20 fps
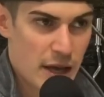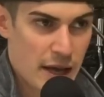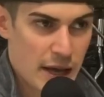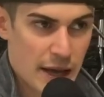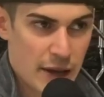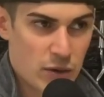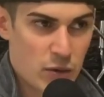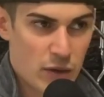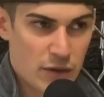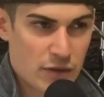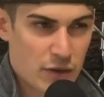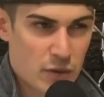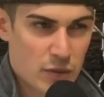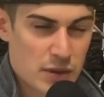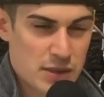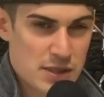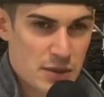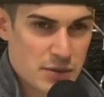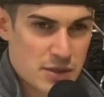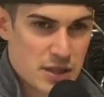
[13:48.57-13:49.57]
And whoever it
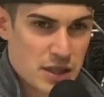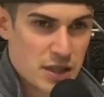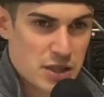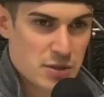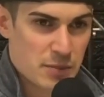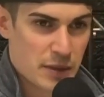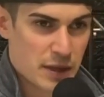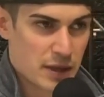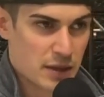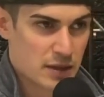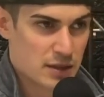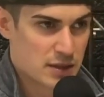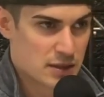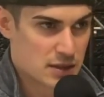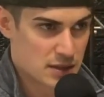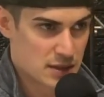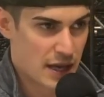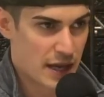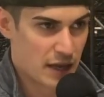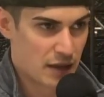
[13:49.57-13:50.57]
was that was teaching me
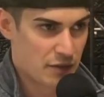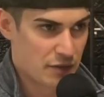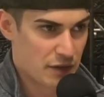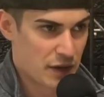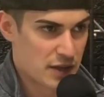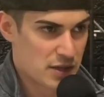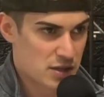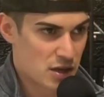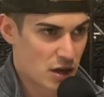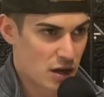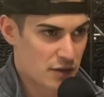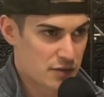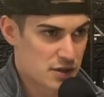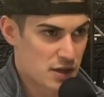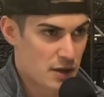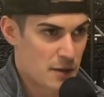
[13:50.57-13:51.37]
taking faceoffs,